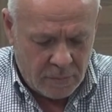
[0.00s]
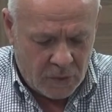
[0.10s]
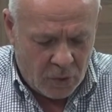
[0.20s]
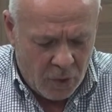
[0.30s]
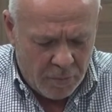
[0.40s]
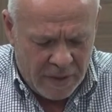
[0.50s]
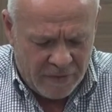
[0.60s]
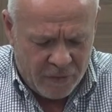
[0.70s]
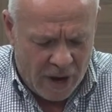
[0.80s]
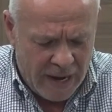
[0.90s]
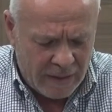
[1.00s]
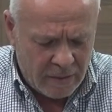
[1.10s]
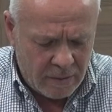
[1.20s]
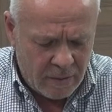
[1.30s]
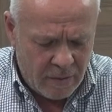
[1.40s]
Do not be afraid,
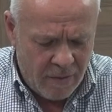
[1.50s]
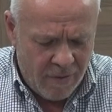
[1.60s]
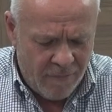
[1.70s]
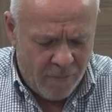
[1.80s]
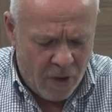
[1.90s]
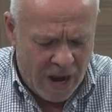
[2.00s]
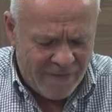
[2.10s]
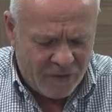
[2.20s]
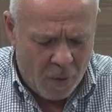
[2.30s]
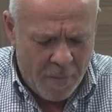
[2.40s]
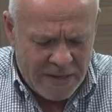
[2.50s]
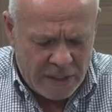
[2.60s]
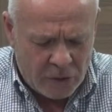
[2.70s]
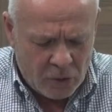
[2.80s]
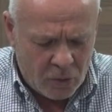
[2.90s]
for I have
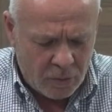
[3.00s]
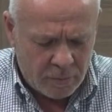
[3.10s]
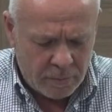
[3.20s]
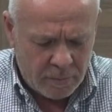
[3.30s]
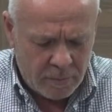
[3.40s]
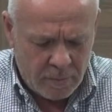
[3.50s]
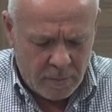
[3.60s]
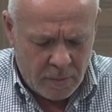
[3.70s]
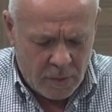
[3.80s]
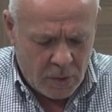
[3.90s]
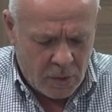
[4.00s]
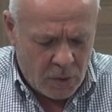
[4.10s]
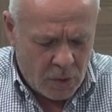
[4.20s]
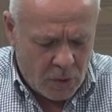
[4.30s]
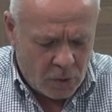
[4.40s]
commanded you
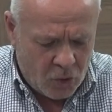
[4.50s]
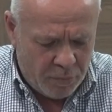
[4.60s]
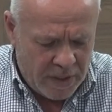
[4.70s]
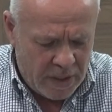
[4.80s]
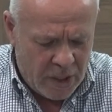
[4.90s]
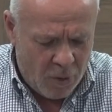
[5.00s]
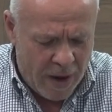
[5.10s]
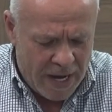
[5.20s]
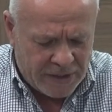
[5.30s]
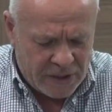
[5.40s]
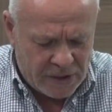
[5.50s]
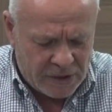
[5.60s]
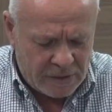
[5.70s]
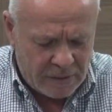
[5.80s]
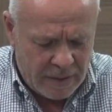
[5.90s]
to be
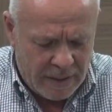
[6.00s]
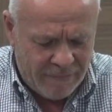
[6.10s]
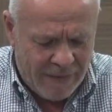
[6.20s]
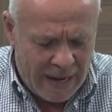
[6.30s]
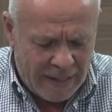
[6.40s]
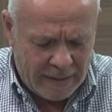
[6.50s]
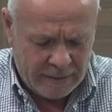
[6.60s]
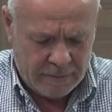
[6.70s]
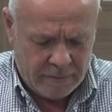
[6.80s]
courageous and valiant.